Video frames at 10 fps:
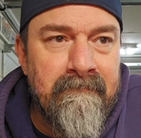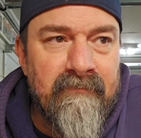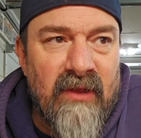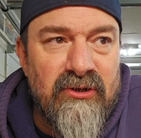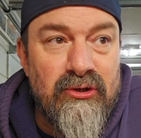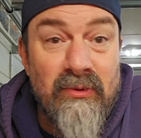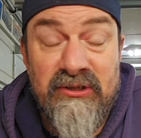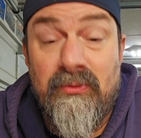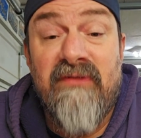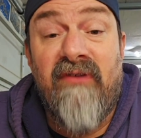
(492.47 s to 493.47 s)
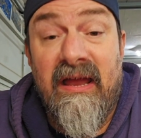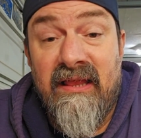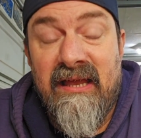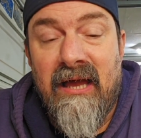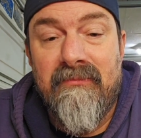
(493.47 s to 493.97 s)
to which we finally
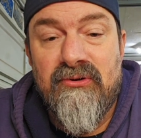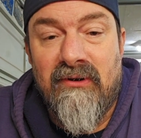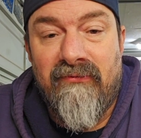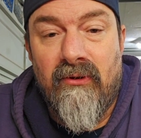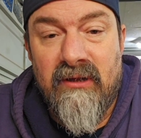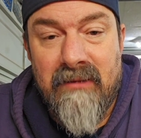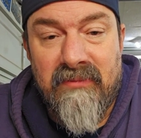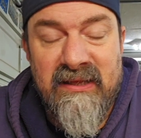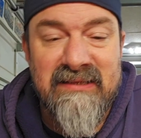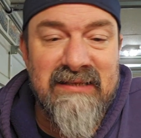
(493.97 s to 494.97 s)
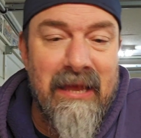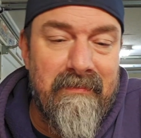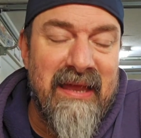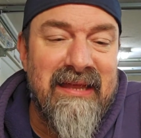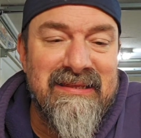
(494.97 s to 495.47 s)
come to a full and complete stop.
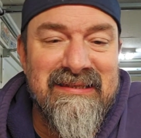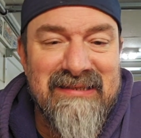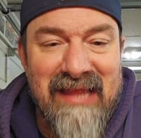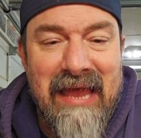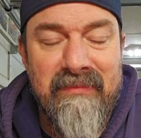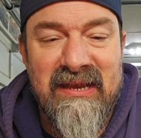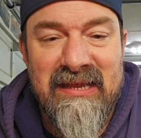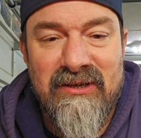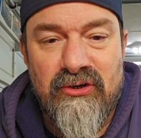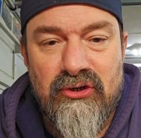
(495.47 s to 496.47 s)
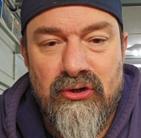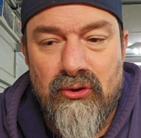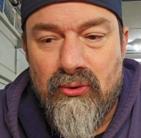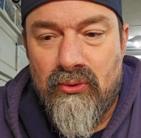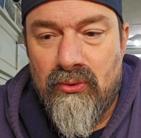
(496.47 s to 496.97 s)
I can slam it
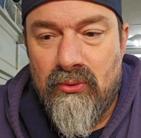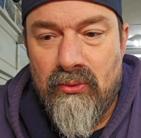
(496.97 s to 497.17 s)
into